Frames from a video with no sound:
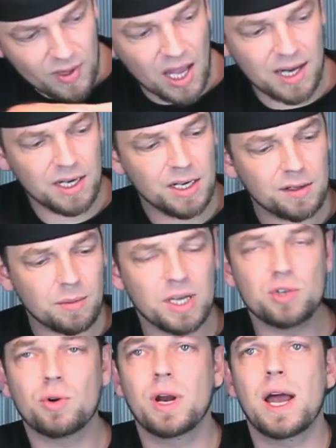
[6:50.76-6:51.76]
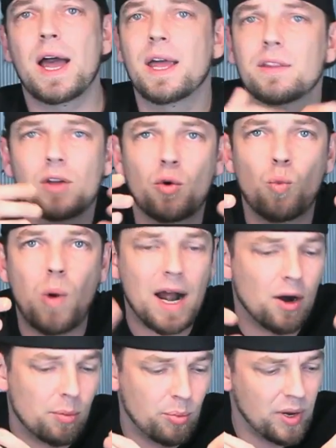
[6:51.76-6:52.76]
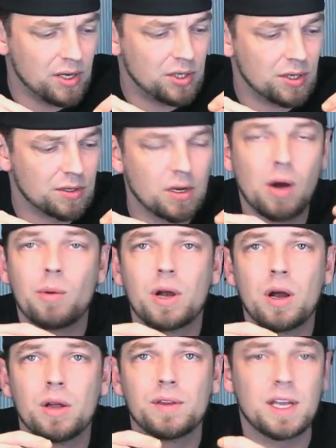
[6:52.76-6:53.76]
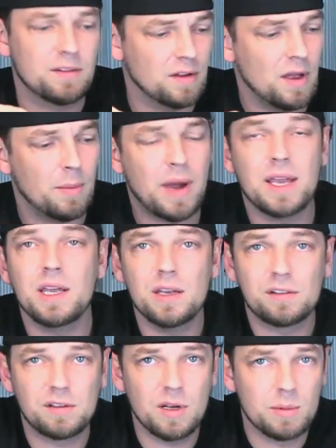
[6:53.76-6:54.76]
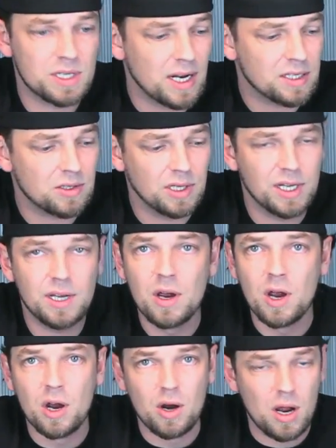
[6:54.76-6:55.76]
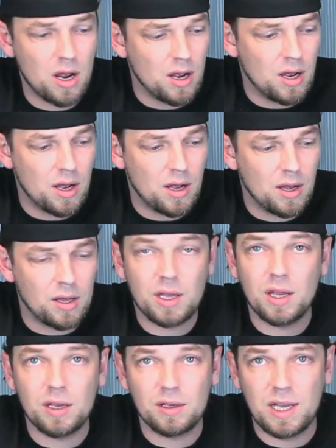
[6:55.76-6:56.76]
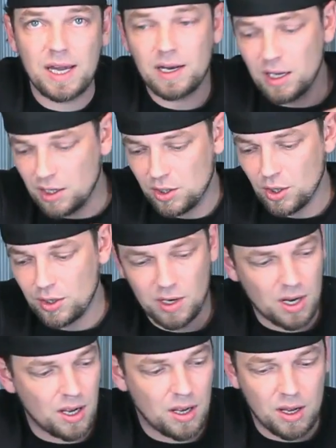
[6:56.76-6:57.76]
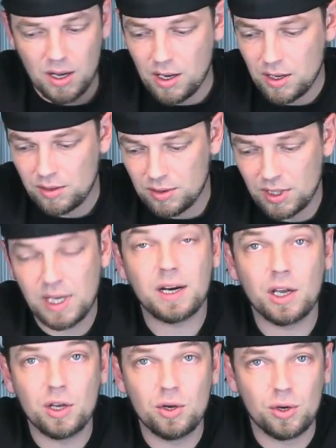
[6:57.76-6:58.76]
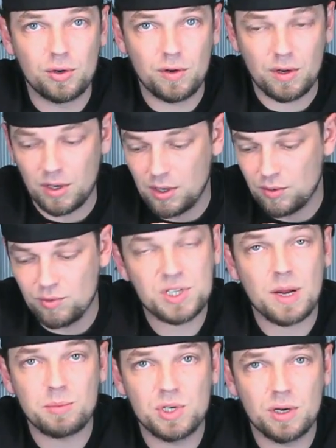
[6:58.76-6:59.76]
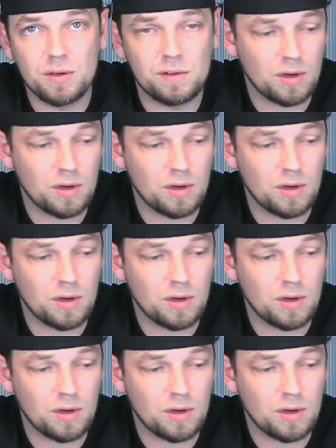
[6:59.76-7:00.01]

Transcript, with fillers: I needed to make sure that I had no wire pinches going on. That uh, my ESC was actually uh, getting a good uh, getting a good uh, reception.